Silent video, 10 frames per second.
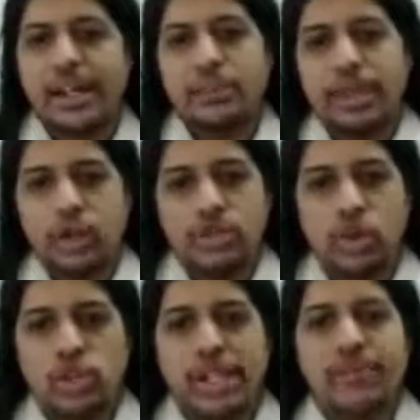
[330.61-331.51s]
and that was
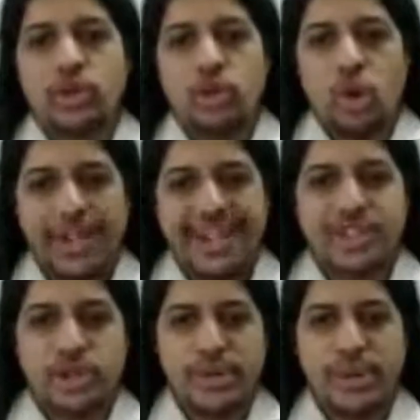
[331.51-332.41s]
because they were not
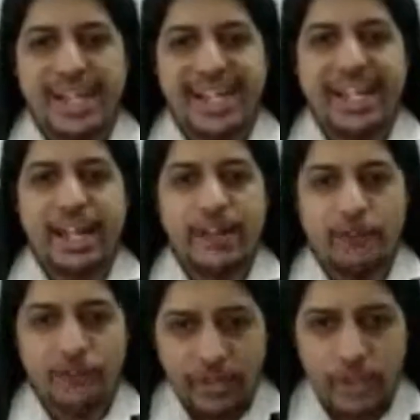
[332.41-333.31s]
generating
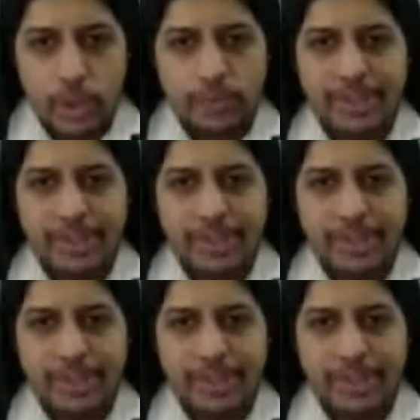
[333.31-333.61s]
enough revenue.